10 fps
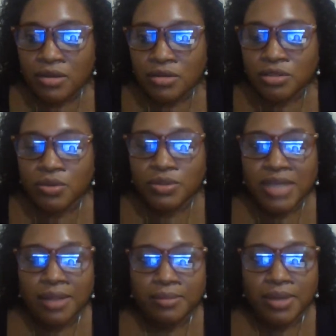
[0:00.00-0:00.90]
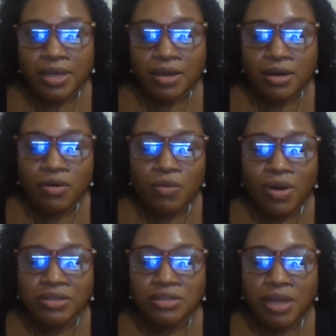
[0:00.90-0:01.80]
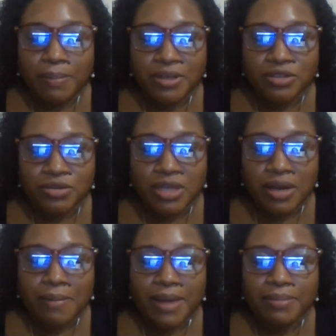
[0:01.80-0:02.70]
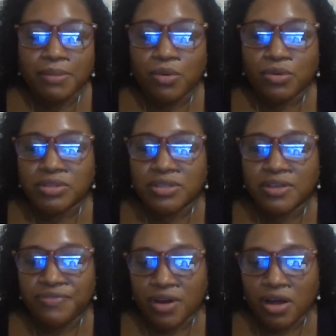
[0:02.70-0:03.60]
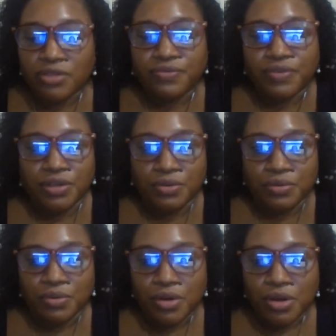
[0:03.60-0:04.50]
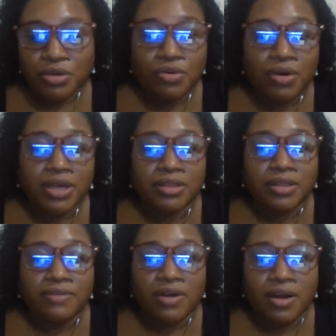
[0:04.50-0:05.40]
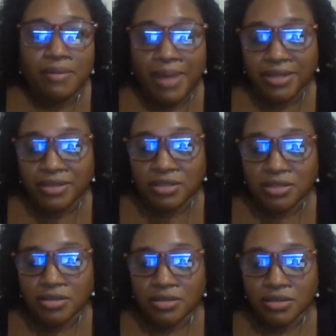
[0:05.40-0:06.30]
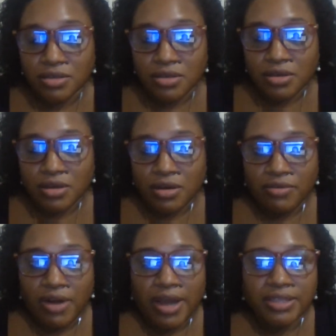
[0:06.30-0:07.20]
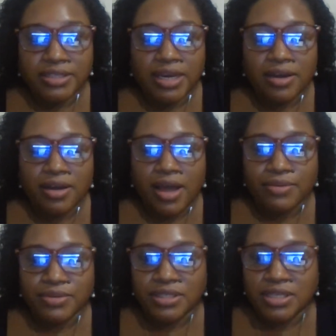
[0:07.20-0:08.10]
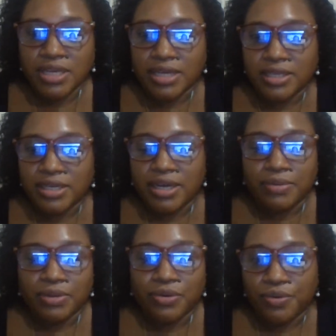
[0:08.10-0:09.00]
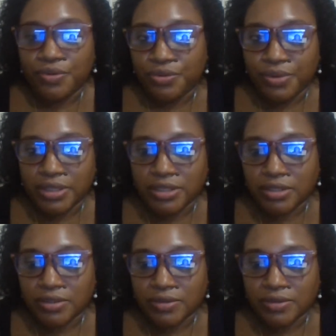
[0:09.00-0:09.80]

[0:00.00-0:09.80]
So tell me what topics you think might be most difficult for you. You can leave a comment, right? I will see it and I will go through it.